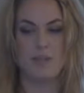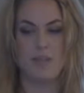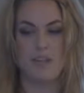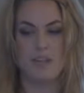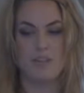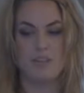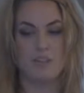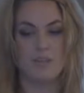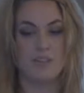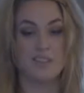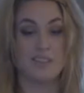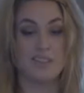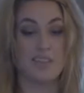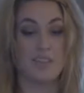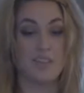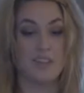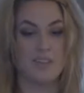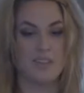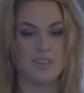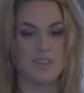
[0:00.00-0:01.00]
paint do its
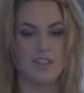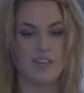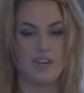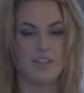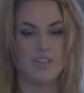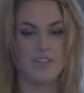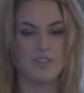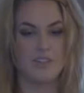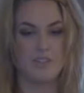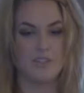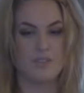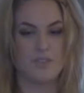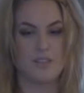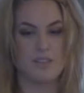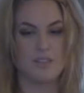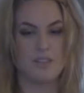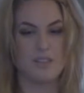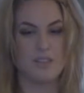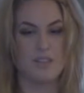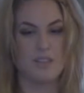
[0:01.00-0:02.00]
thing really on the
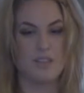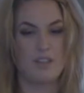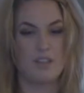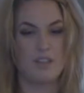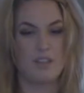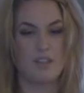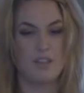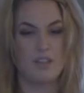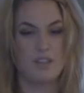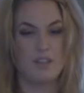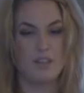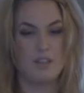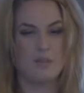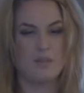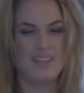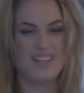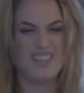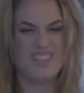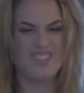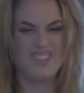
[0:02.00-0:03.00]
surface.
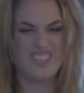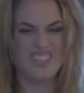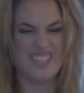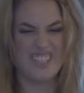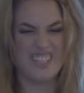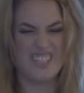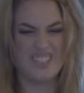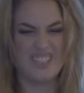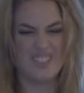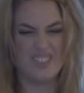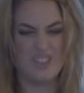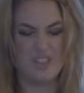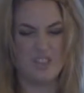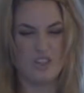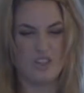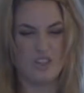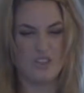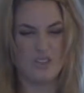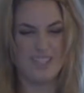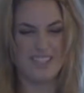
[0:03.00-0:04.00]
But I didn't really
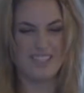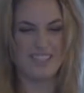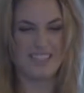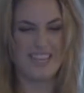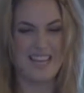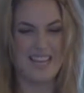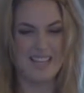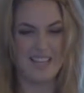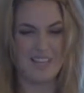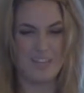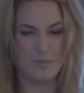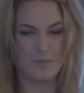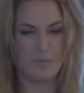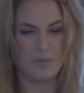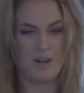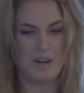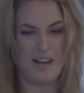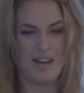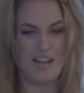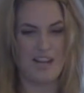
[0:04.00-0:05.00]
know exactly
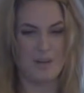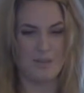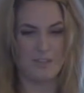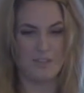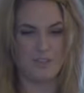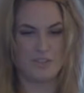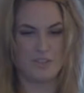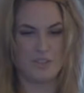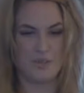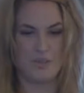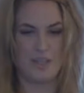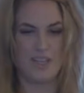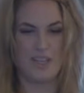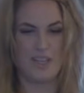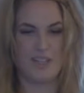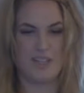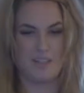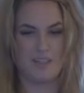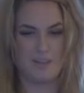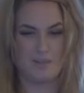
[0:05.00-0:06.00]
why I was doing
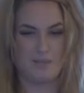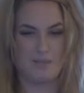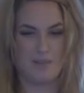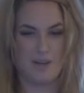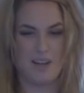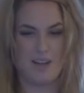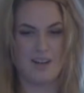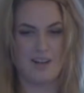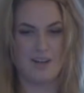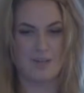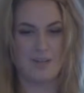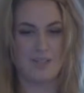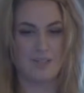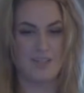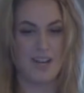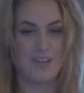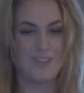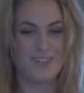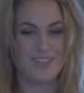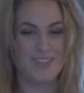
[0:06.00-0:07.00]
it, but um, I
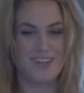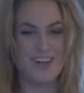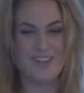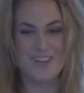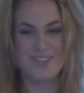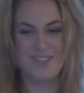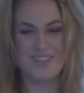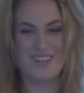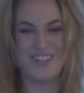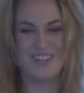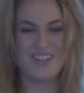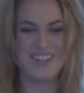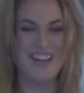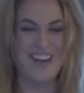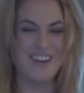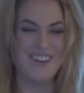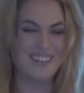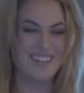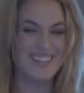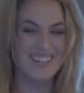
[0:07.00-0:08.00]
tried really hard to figure it
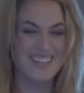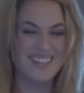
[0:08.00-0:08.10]
out.